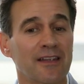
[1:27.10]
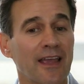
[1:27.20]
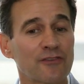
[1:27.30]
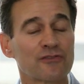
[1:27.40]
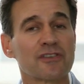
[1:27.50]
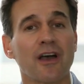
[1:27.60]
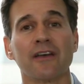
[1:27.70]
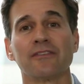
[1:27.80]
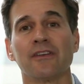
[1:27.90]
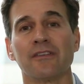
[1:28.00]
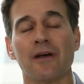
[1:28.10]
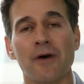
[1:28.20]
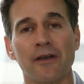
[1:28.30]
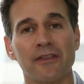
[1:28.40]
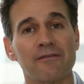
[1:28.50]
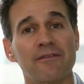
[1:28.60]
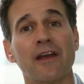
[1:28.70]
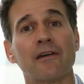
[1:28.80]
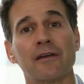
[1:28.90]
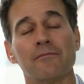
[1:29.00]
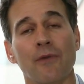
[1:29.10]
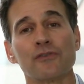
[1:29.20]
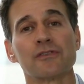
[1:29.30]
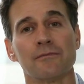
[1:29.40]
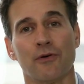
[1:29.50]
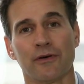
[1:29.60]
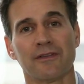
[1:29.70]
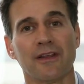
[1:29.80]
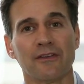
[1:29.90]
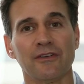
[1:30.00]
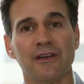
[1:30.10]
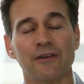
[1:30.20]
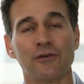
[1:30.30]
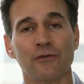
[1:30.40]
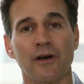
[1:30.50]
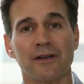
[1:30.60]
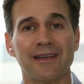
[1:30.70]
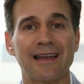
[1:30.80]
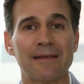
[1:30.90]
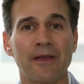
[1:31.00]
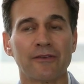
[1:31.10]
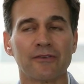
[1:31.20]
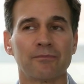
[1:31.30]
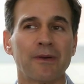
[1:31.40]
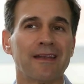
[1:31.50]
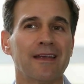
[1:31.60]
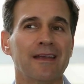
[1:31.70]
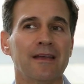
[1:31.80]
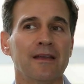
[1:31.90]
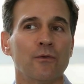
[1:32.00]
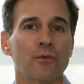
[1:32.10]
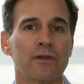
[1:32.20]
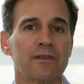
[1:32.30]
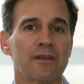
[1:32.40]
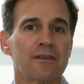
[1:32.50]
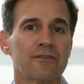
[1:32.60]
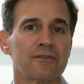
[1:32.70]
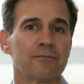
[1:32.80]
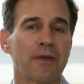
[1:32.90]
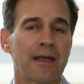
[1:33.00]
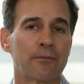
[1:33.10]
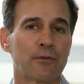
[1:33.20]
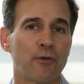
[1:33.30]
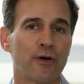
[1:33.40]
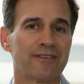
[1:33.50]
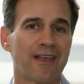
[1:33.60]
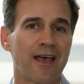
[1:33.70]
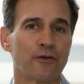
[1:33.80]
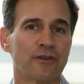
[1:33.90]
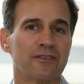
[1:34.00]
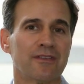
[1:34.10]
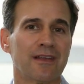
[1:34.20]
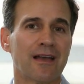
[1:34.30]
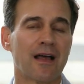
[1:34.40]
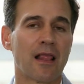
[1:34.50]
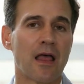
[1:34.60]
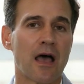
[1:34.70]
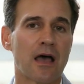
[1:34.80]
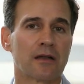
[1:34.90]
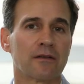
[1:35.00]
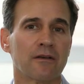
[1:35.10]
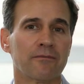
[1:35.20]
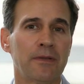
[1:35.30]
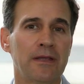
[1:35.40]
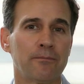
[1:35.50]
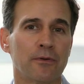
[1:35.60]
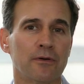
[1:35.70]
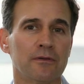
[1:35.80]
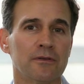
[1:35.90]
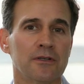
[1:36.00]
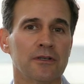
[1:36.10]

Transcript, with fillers: exercise is among the very most important things you need to do on a daily basis. But what this paper points out is that a lot of people